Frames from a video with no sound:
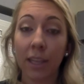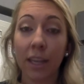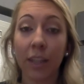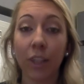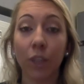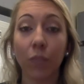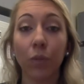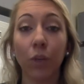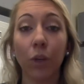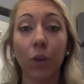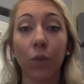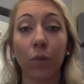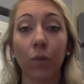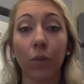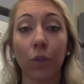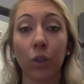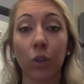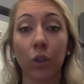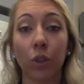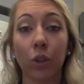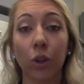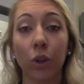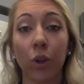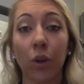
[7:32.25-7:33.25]
and you know for
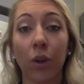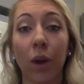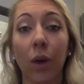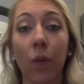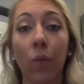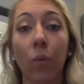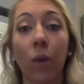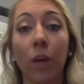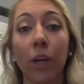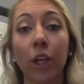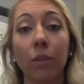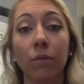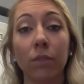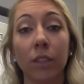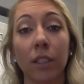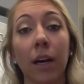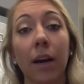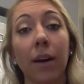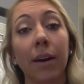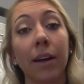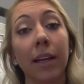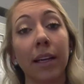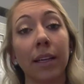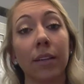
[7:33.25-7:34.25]
sure that what you've
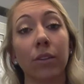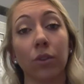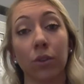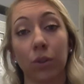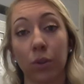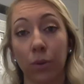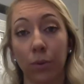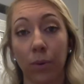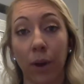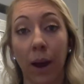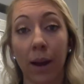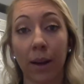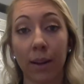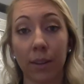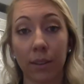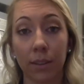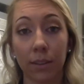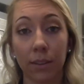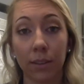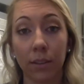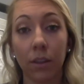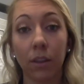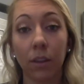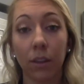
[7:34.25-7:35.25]
done is correct.
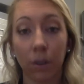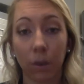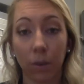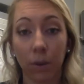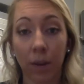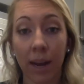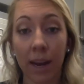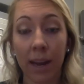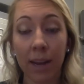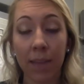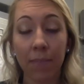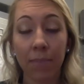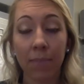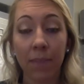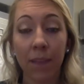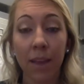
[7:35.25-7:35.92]
Okay?